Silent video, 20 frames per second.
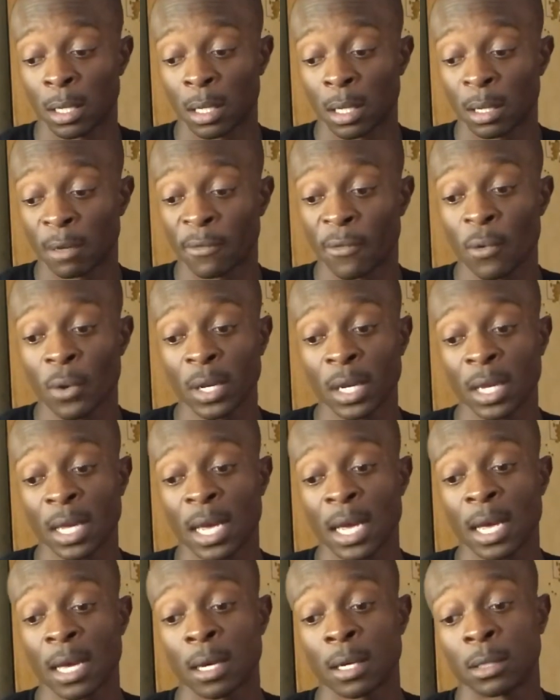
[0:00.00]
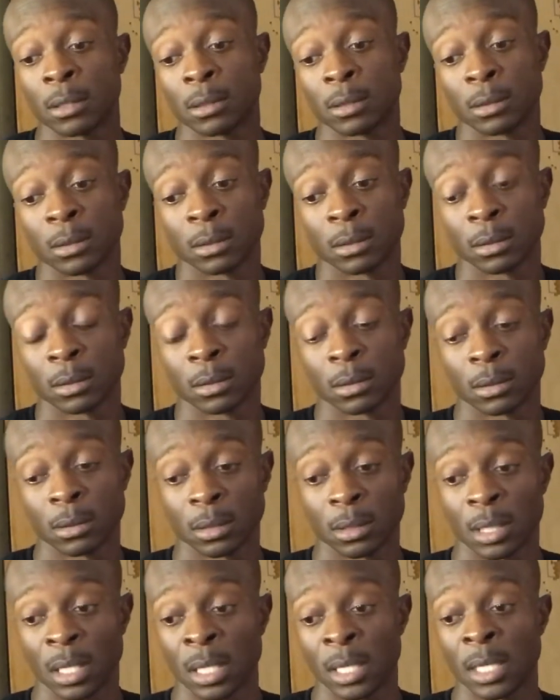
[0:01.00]
40 cal
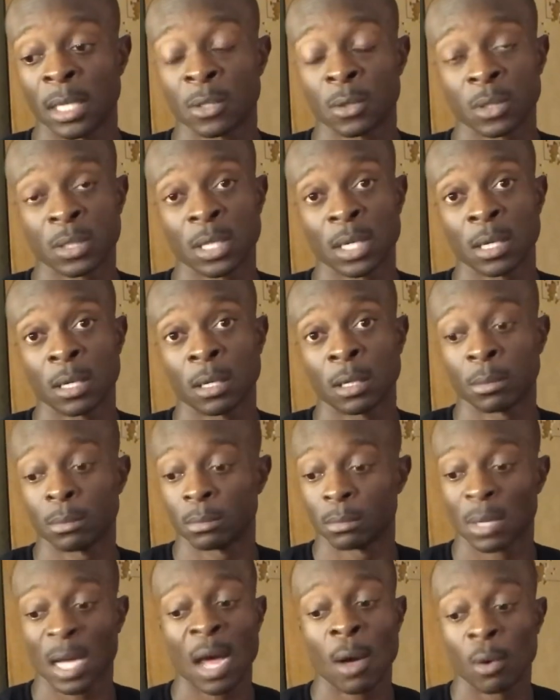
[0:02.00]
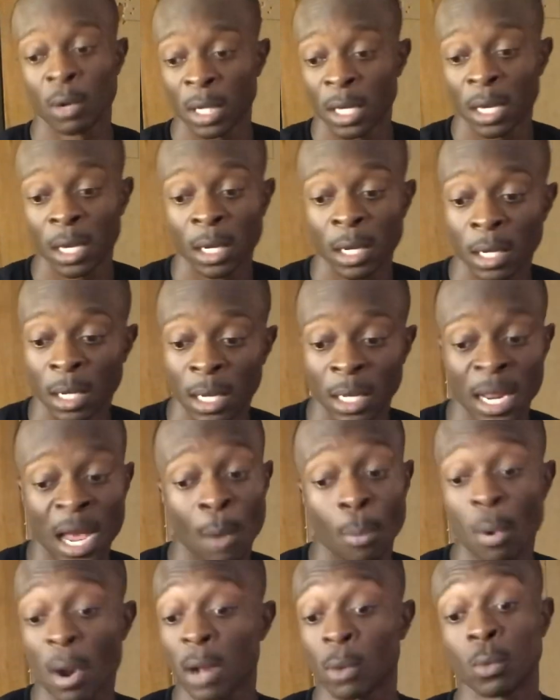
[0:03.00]
in this setup, I would get it, and I
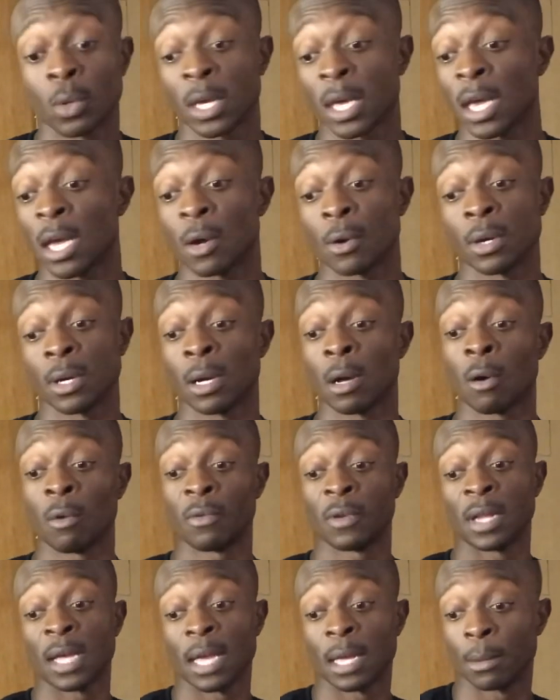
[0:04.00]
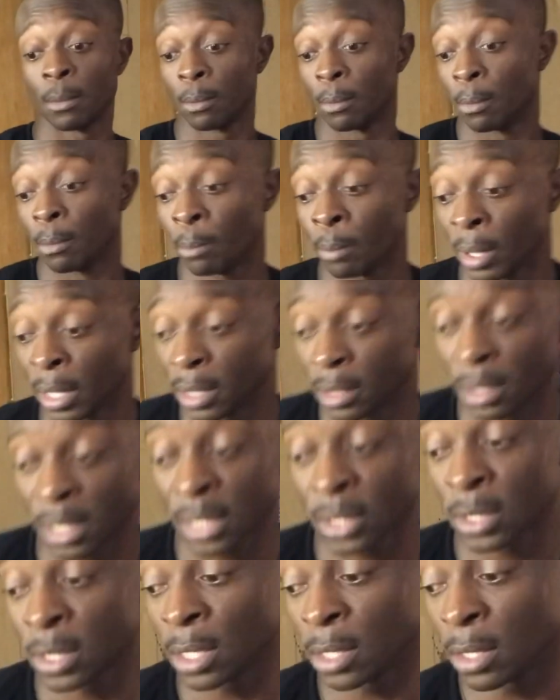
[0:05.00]
probably would carry it over that. But that's
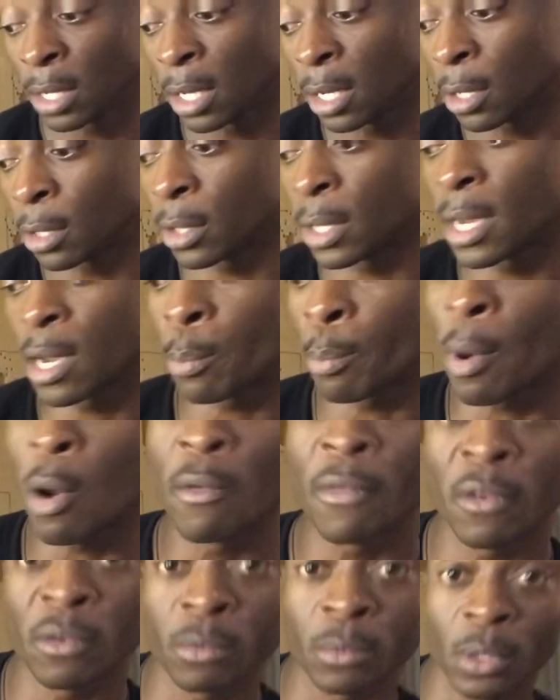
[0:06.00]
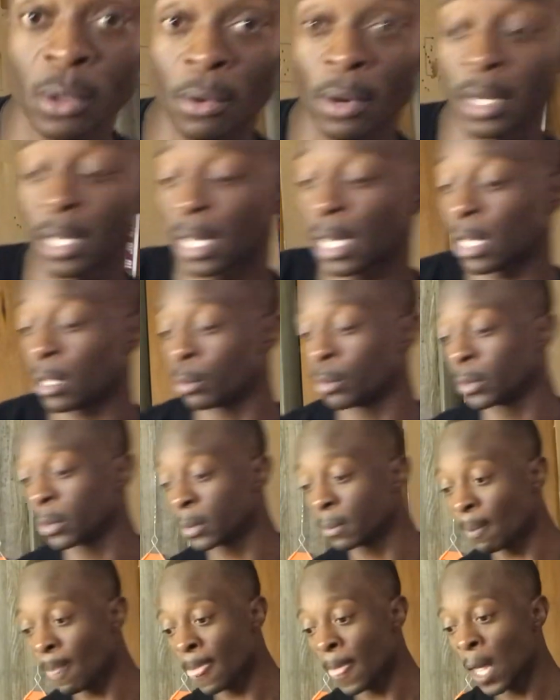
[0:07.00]
neither here or there. Both of them are great calibers.
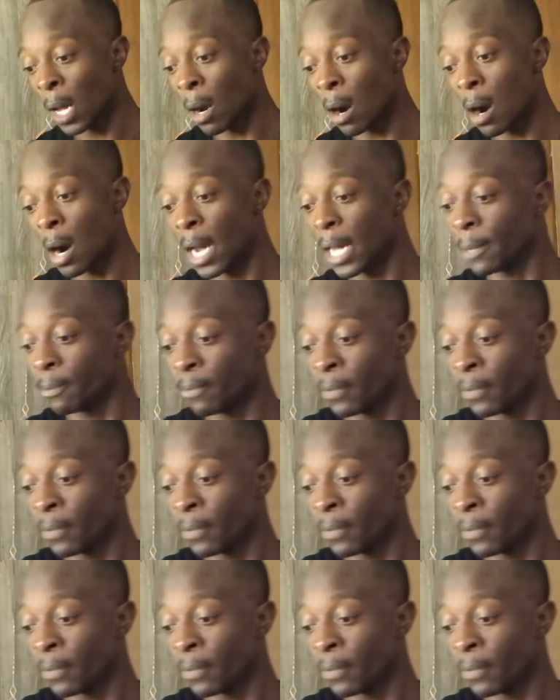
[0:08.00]
All right,